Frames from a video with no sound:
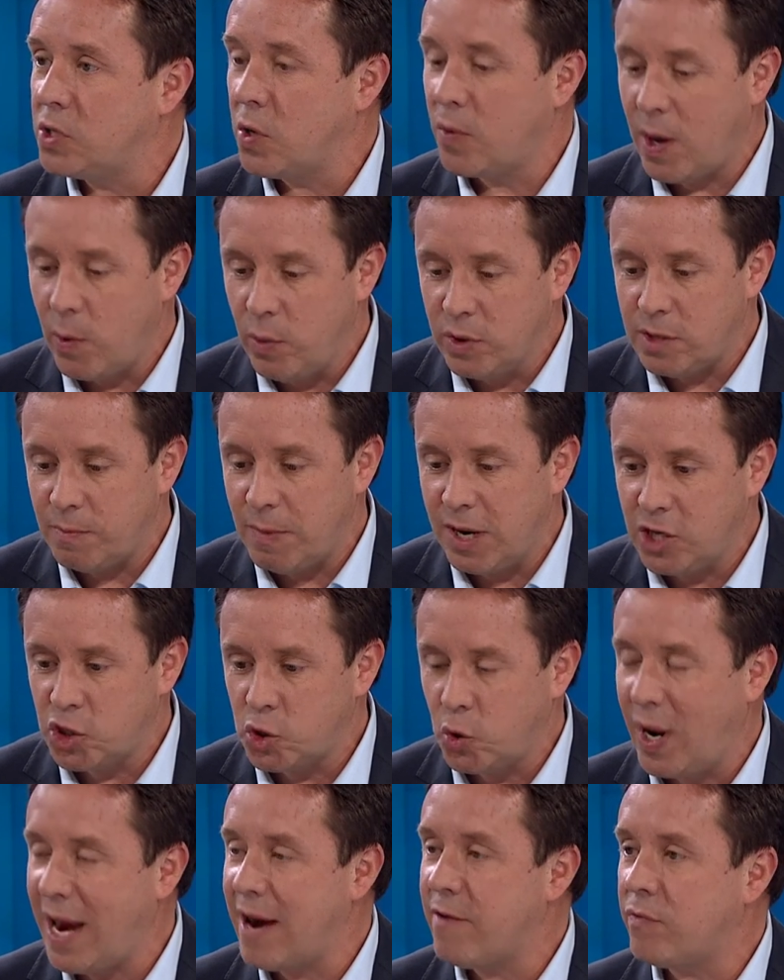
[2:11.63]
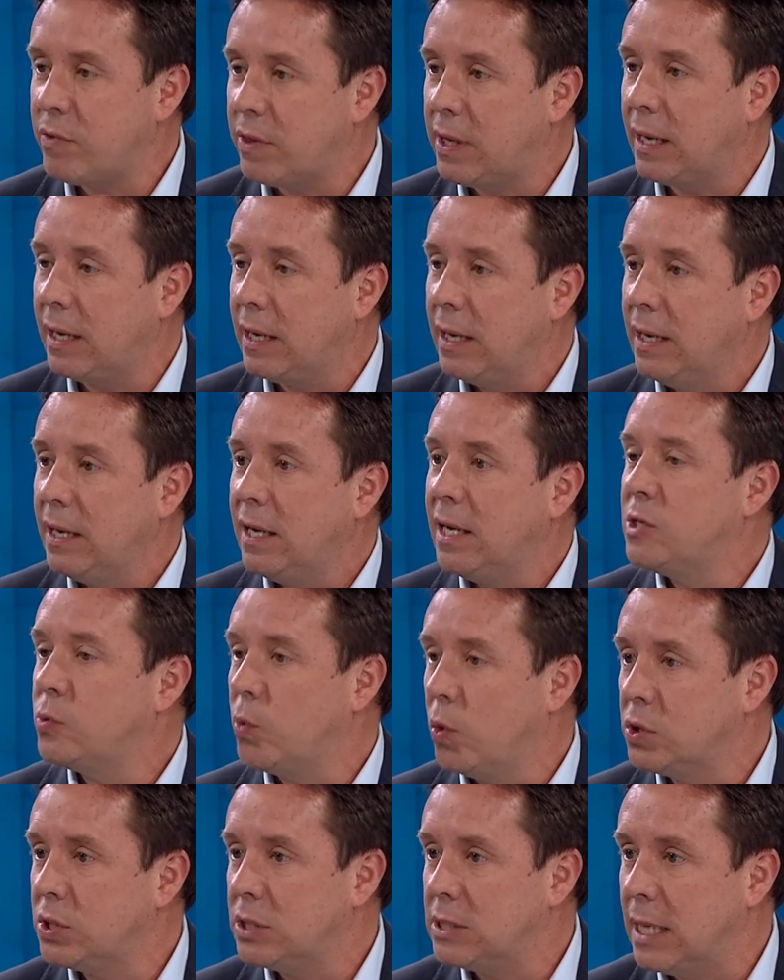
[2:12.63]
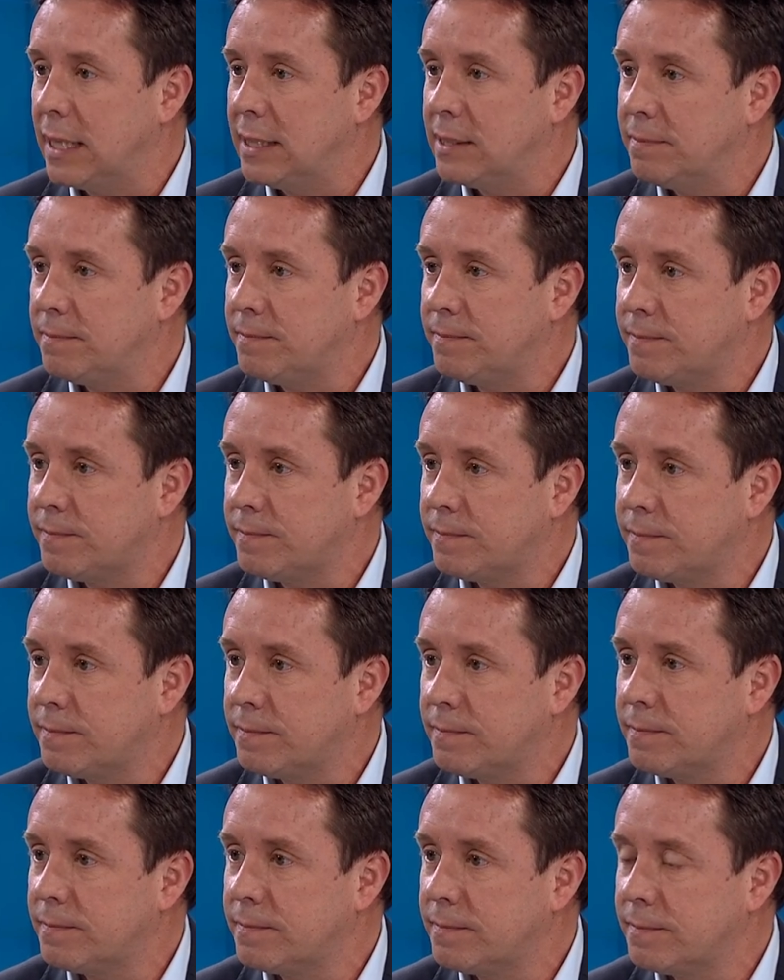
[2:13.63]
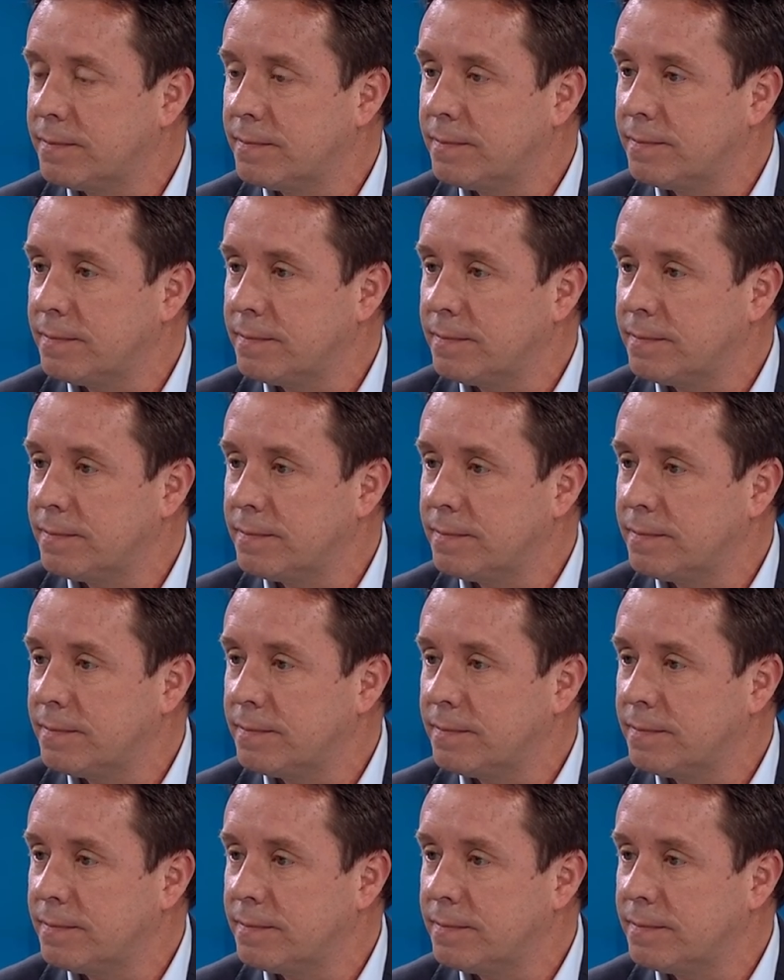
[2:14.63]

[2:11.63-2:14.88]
So they want to make sure everything is watertight. OK, Francis,